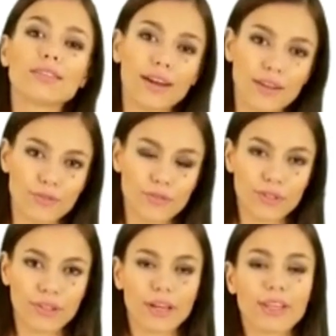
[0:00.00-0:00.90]
What is
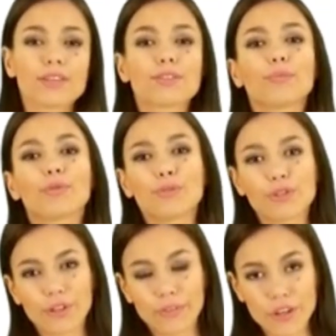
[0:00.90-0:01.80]

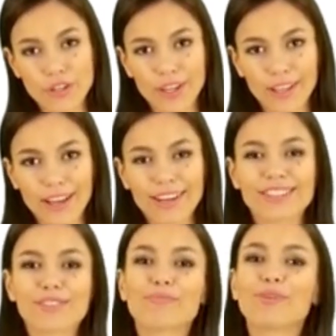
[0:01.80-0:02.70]
acetyl-L-Carnitine?
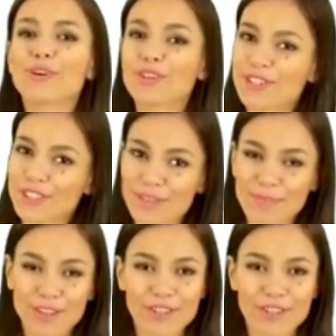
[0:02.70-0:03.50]
In the body,